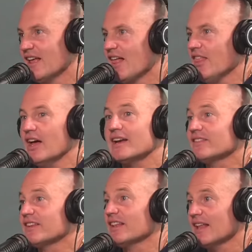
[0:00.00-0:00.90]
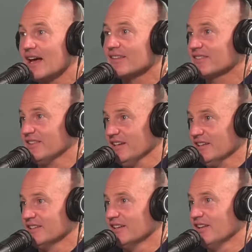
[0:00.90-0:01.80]
that is the last thing
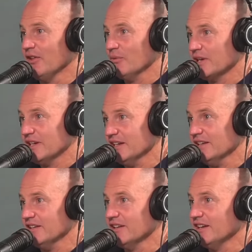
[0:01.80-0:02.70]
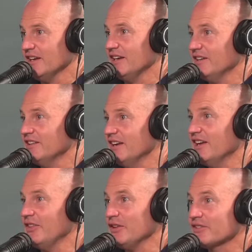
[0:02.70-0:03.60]
that we need in
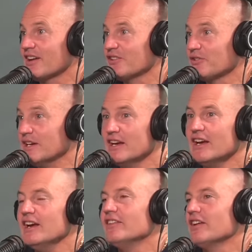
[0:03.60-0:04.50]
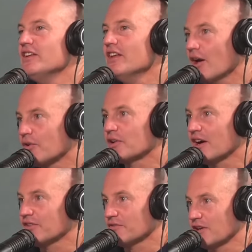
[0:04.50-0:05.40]
this country is another
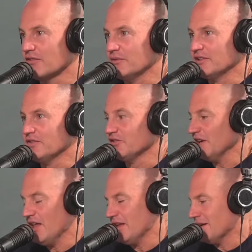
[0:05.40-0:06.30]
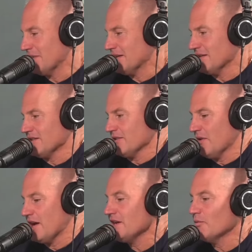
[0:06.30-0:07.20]
government division. And then, I mean,
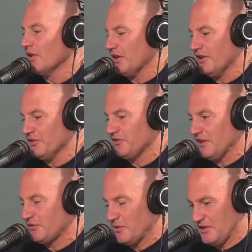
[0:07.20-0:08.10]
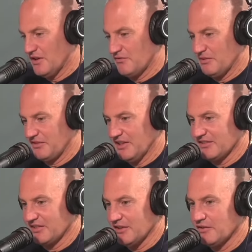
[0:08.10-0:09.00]
anyone that understands the way the government's done
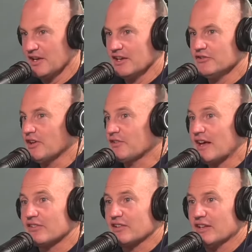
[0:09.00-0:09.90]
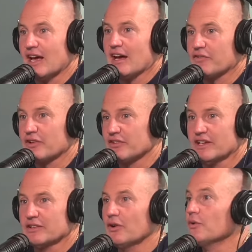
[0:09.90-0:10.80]
stuff just has to laugh because you're
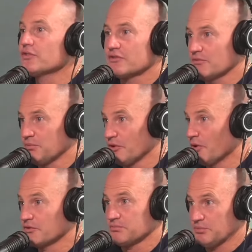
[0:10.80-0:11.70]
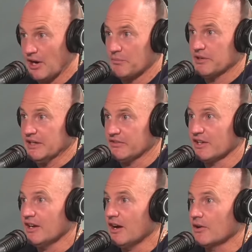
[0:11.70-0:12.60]
like, those properties
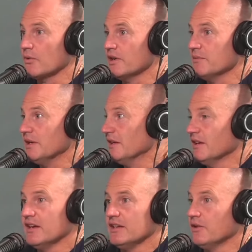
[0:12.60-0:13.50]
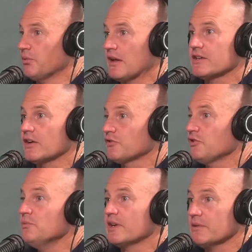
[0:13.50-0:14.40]
are going to be, they'll probably cost
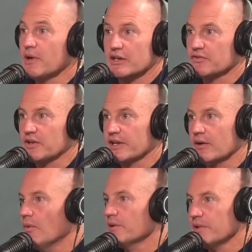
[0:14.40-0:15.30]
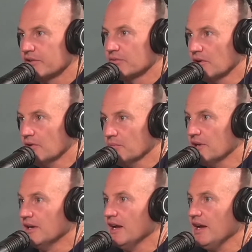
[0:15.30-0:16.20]
$2 million for like a 1-bedroom home.
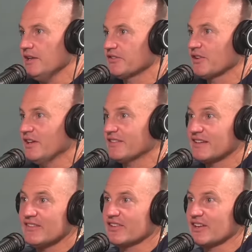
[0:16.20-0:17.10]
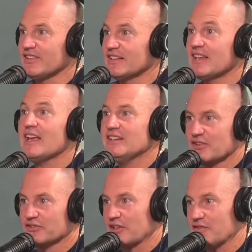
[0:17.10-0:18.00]
And it's going to take 10
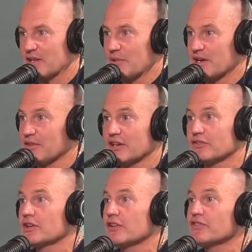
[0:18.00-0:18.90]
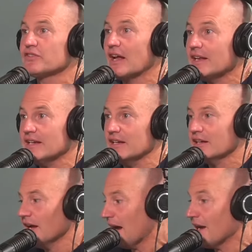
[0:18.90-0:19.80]
years to develop anything because they're going to study it.
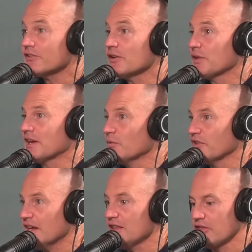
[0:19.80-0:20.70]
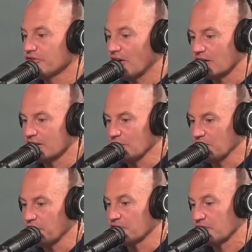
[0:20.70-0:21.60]
I actually think it was in the document
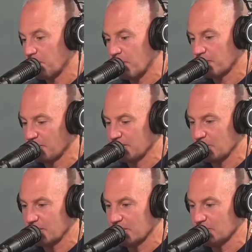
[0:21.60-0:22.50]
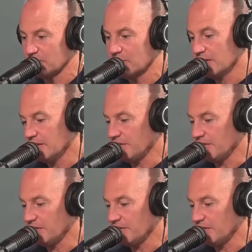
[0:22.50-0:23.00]
first. The first thing they were going to do is